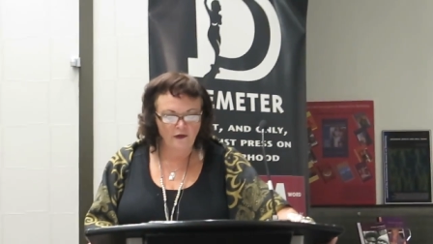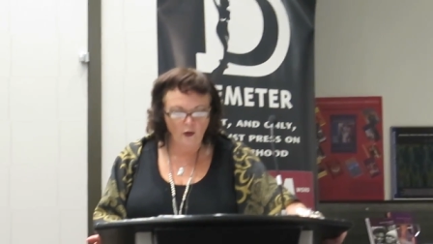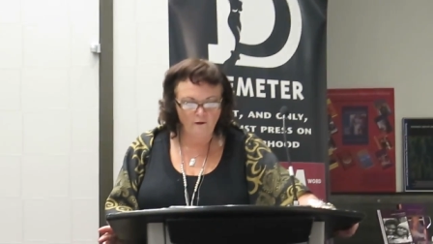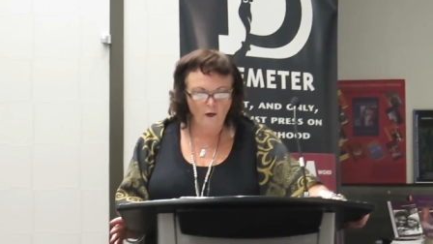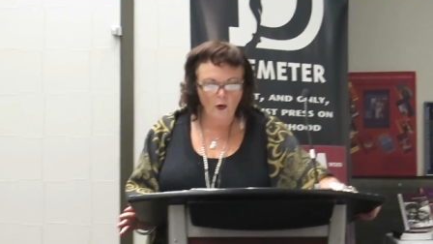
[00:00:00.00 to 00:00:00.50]
and
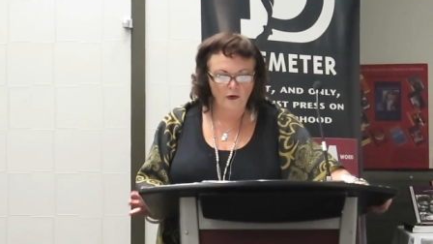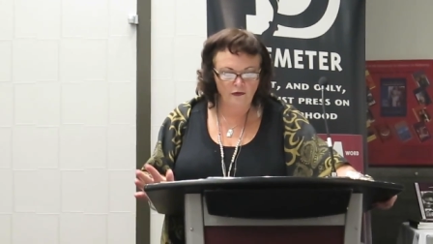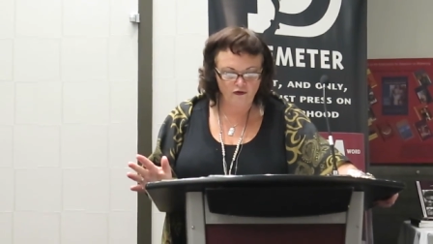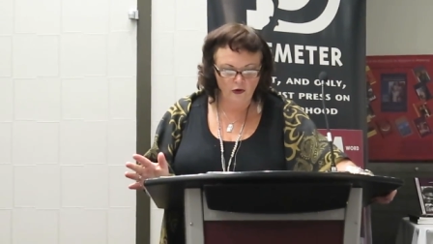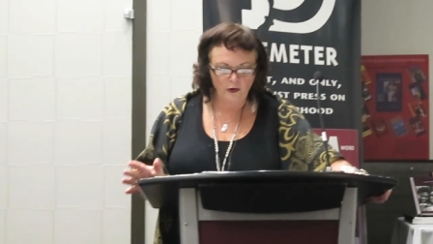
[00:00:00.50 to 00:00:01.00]
so
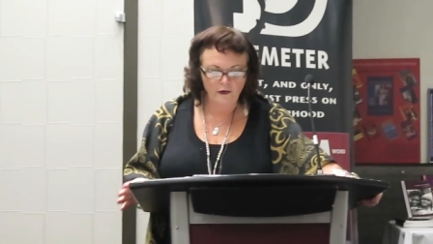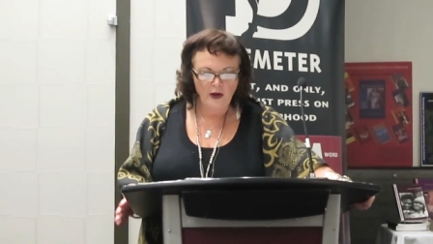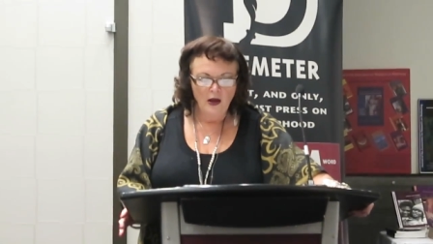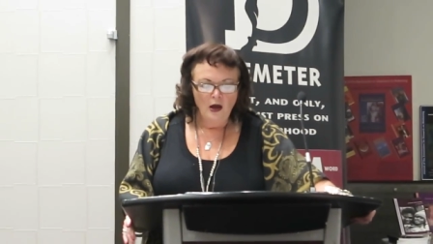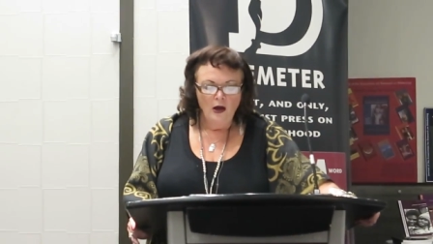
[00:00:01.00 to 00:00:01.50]
forth, journals,
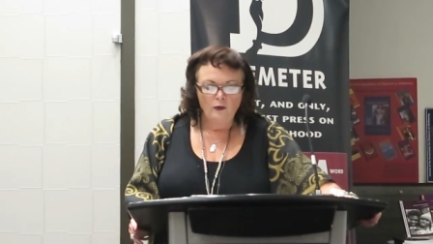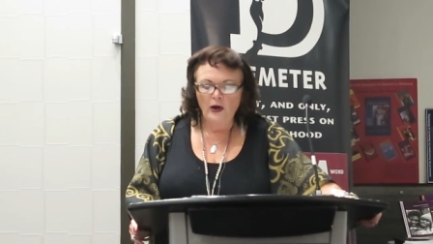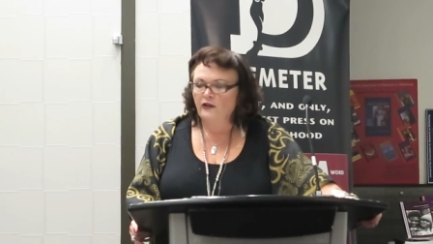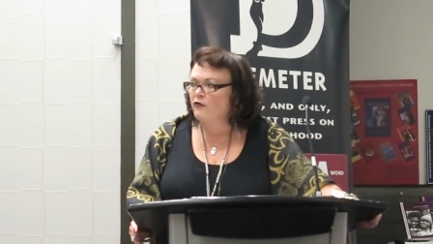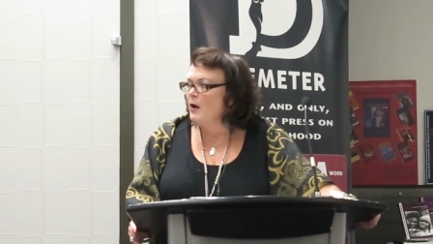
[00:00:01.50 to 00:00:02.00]

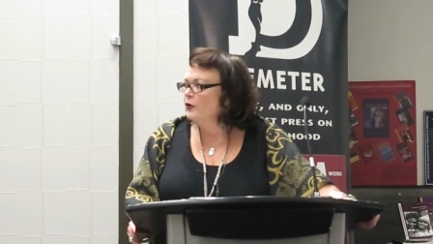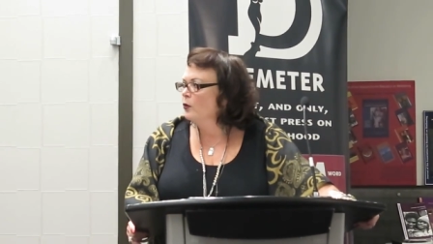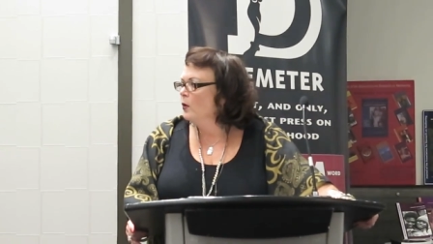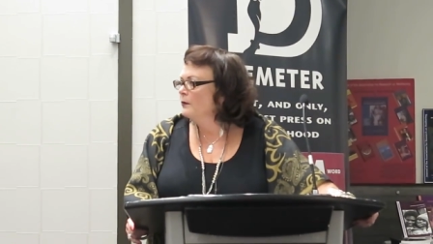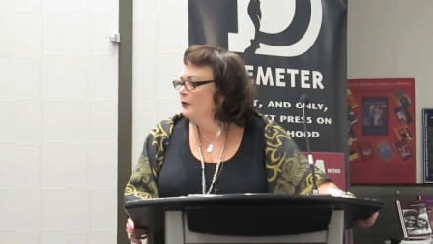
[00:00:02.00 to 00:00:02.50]
range from
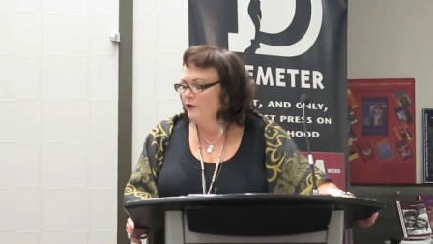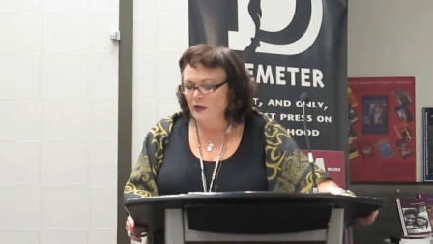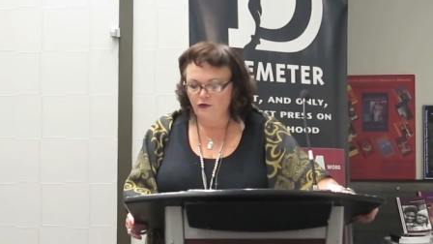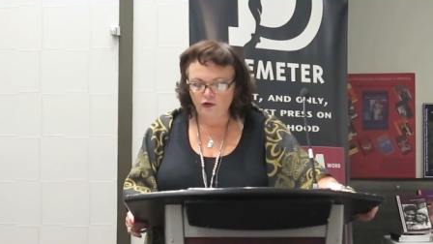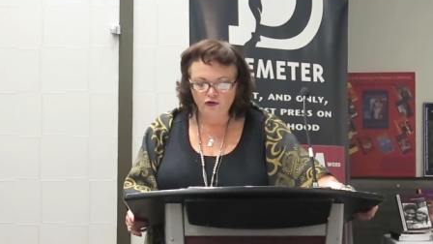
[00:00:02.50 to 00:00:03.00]
under
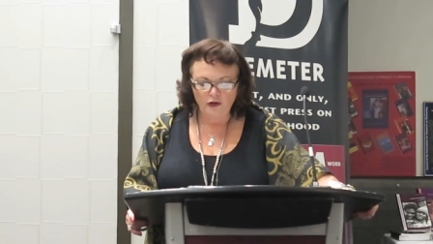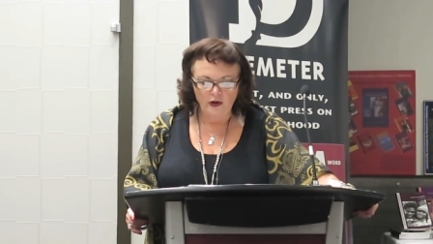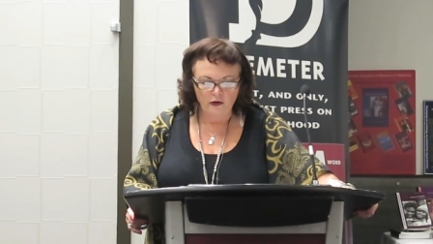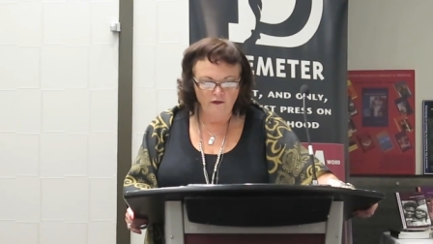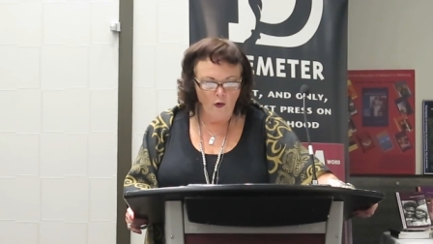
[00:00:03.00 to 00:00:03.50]
1% to
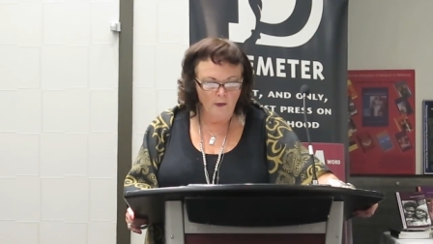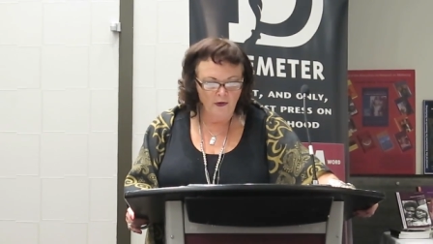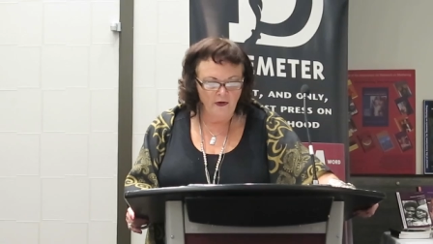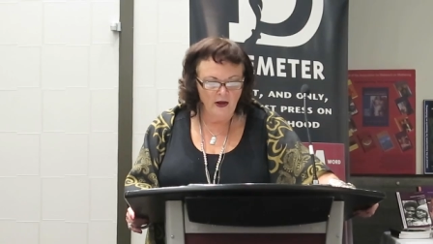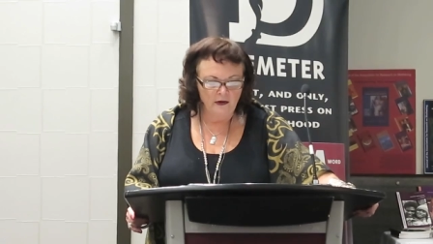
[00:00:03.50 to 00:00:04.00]
just under
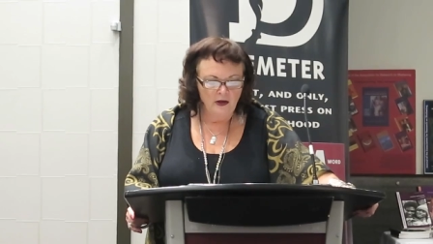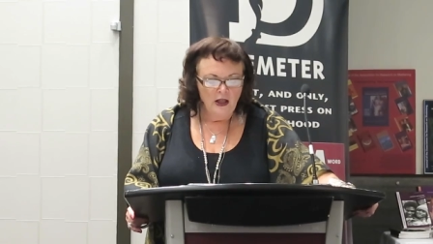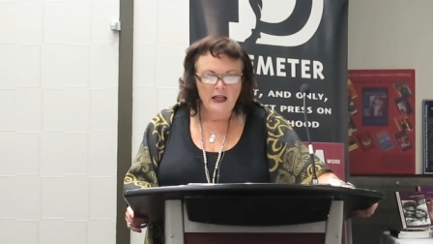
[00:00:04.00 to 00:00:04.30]
4%.